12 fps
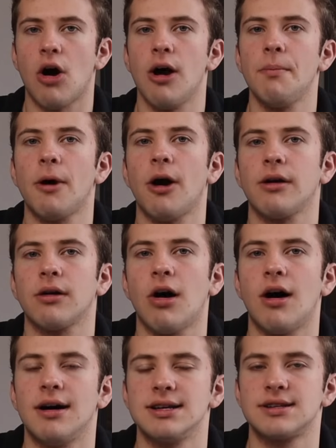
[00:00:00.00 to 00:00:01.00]
Our par
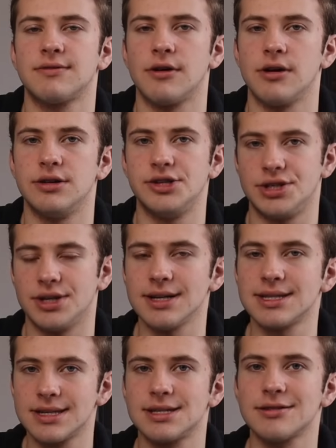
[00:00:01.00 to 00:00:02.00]
cost for
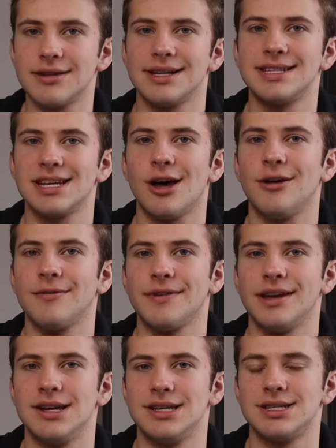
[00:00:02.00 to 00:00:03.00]
just the screen itself
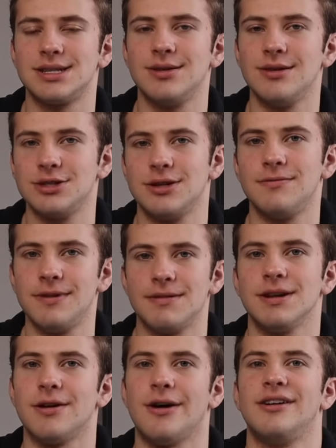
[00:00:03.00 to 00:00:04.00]
is
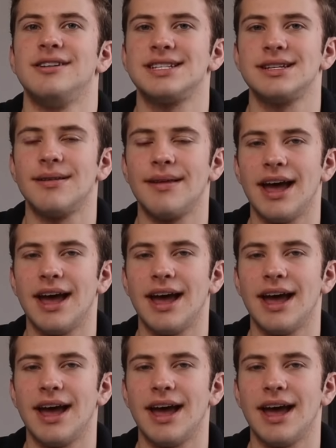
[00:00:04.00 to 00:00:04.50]
$250.